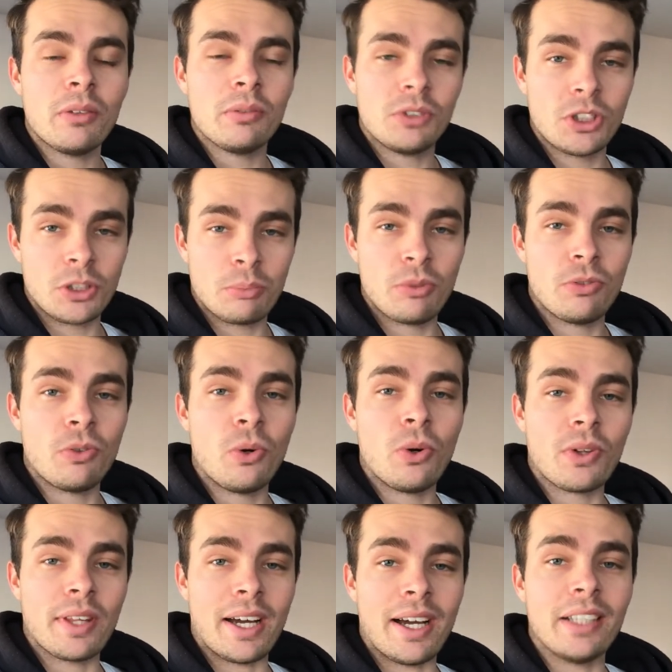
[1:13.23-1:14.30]
just before
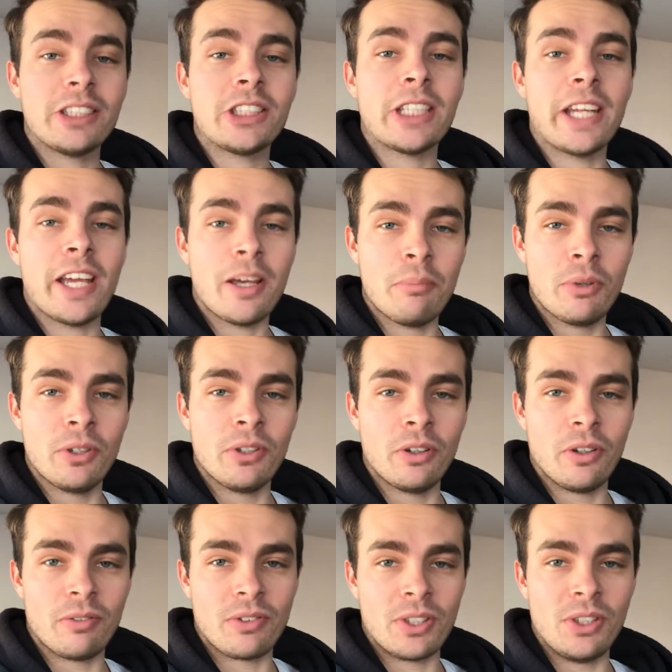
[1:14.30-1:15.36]
that, chairman
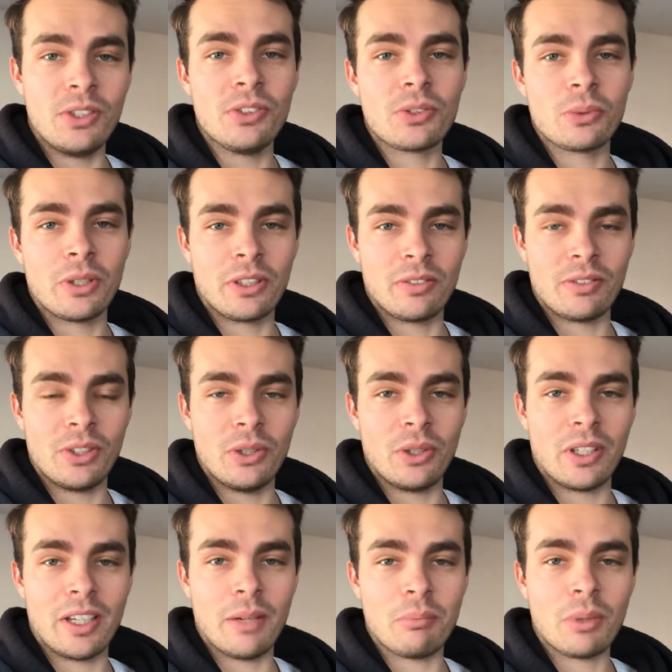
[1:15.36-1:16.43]
of the youth wing of
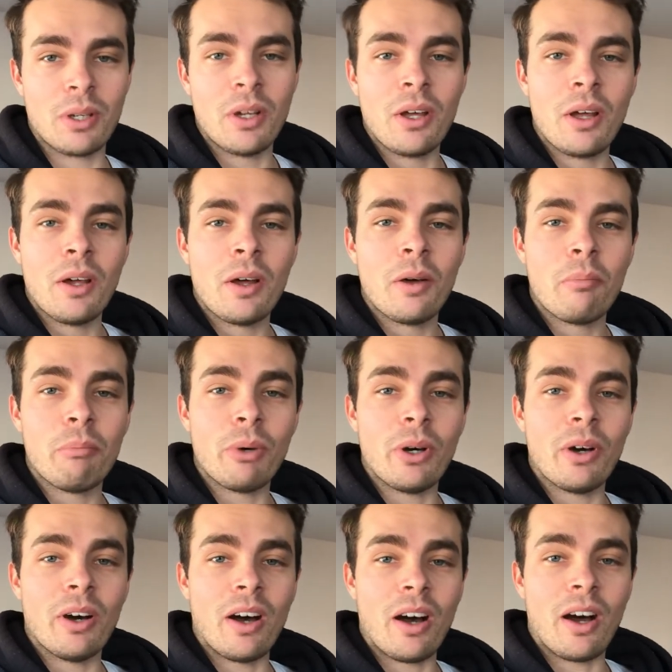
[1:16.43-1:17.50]
UKIP,
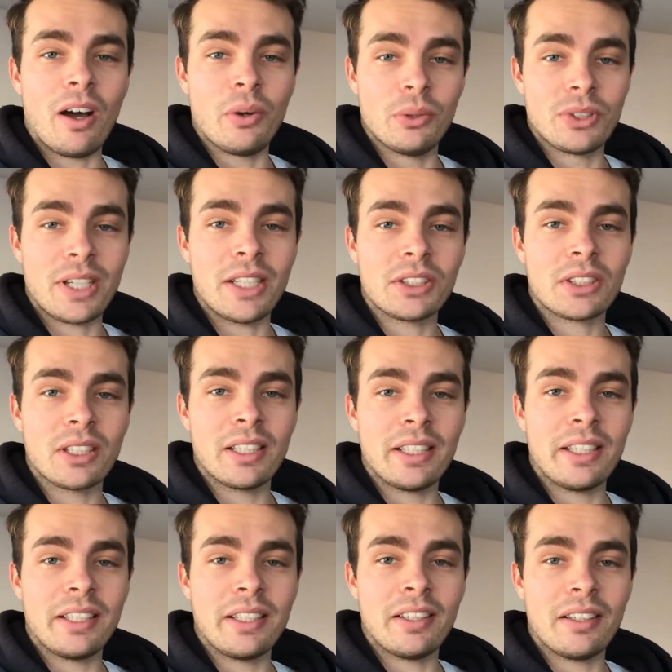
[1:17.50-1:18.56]
but I was
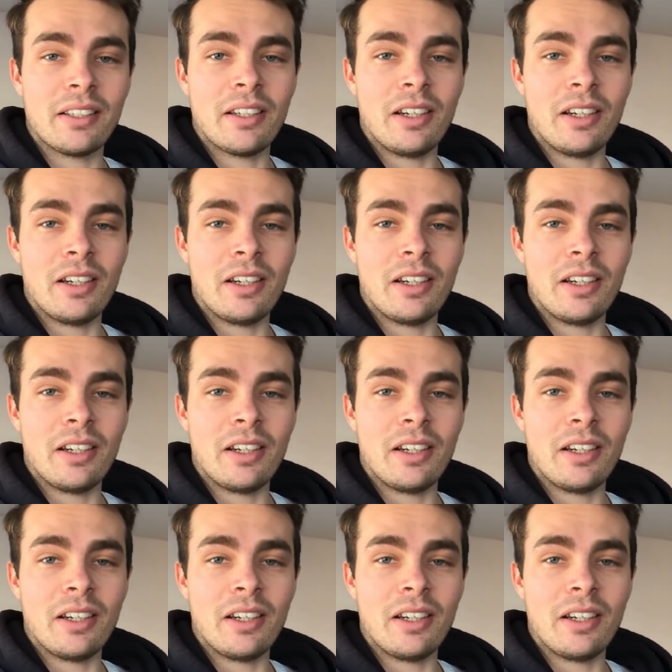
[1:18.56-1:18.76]
actually